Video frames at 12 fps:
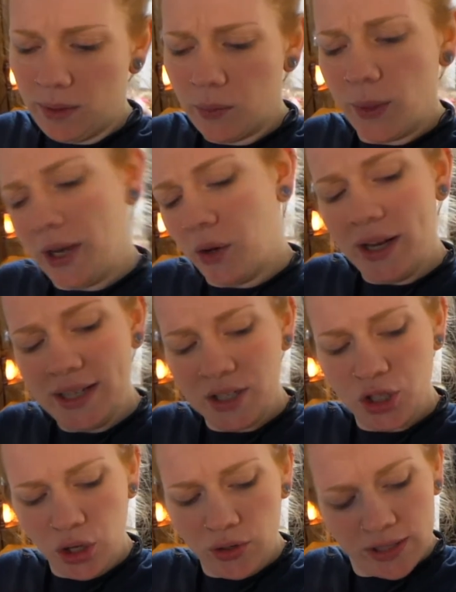wait, no, I did
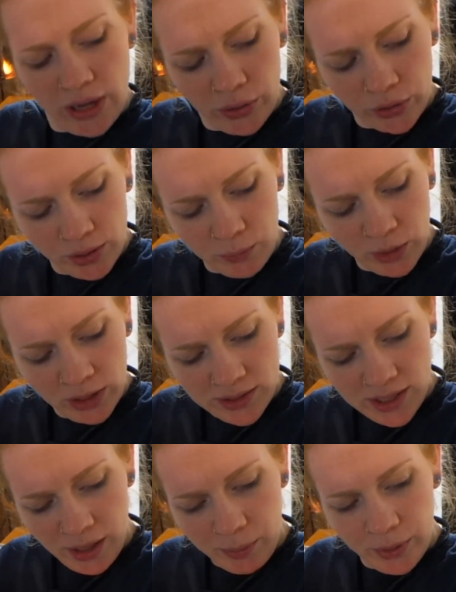show you sour cream. What
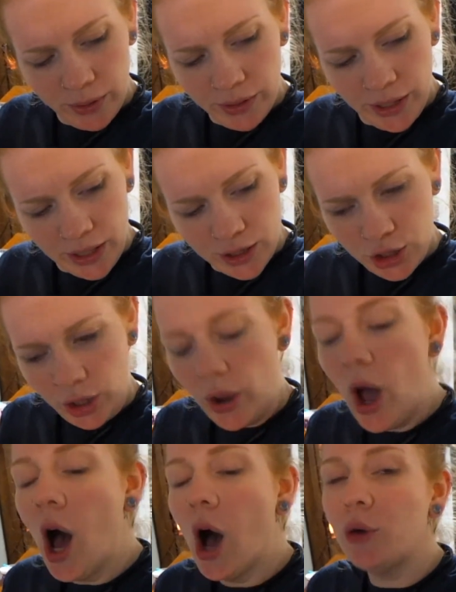else did I put on that I didn't show you?
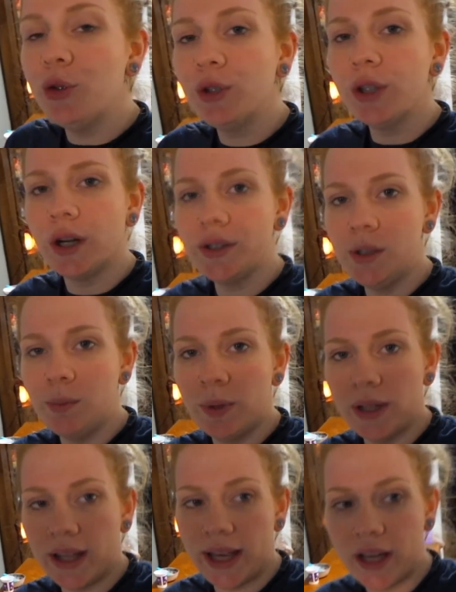Oh, you could also
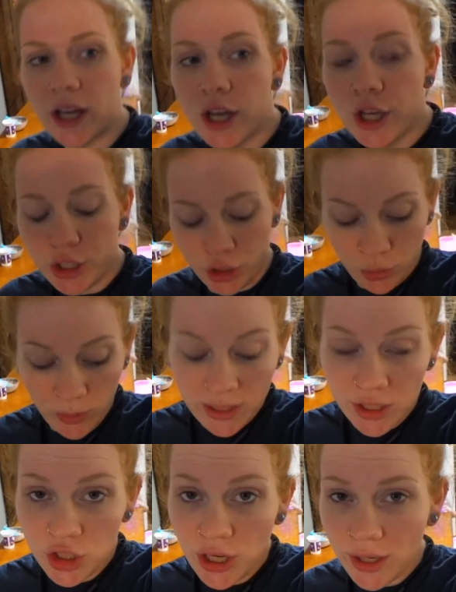put
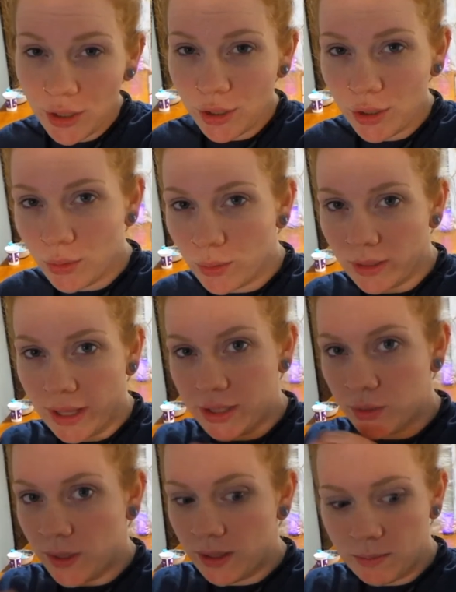shredded cheddar or
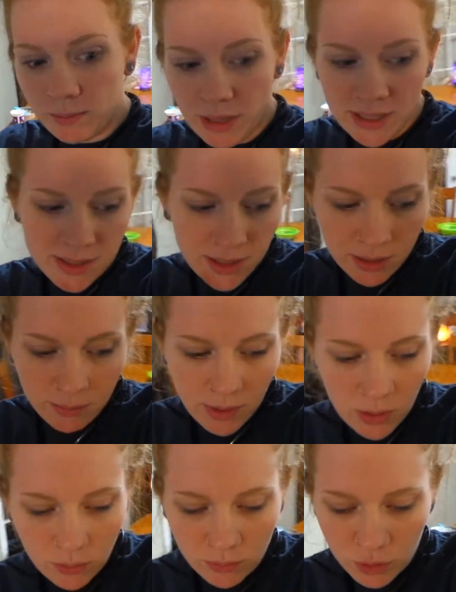shredded Mexican
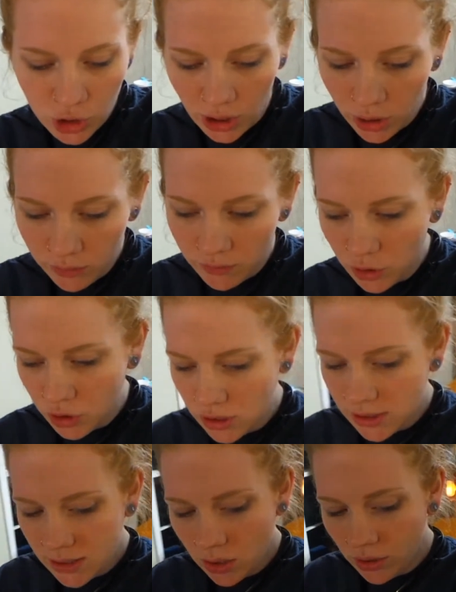melt cheddar
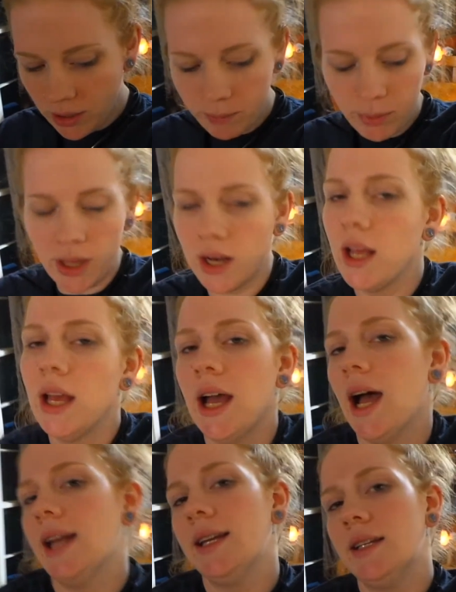versions on it, but
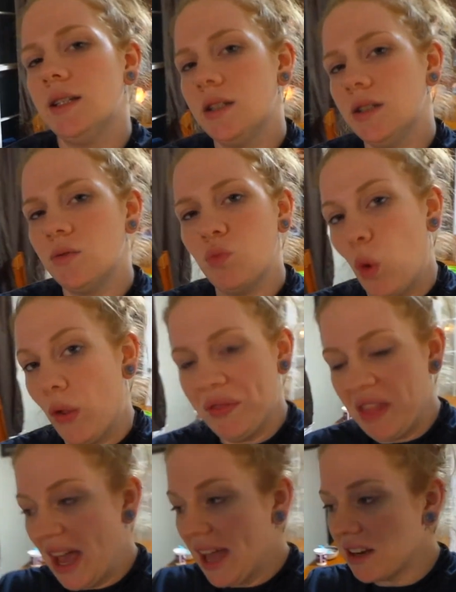I didn't want
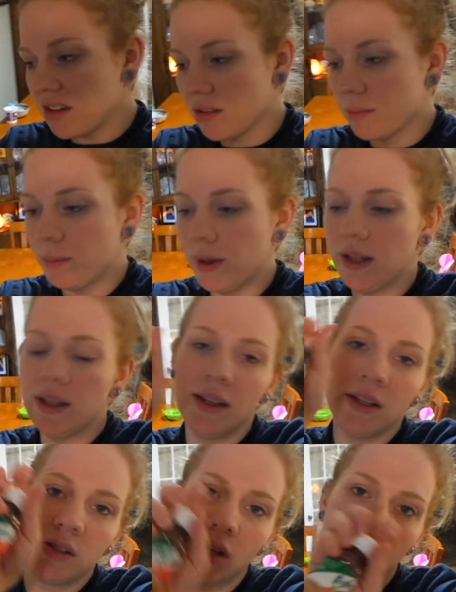that. But then
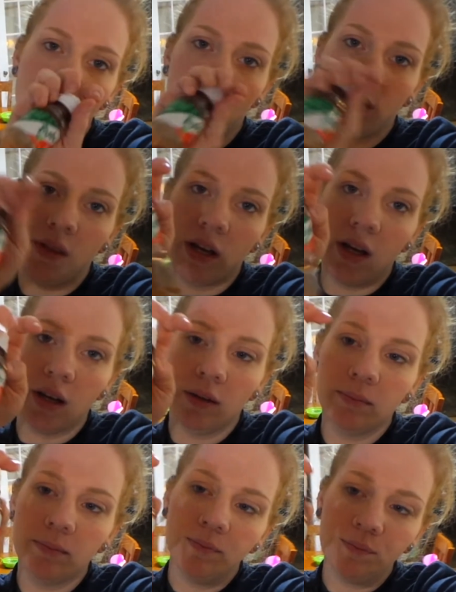there's also the,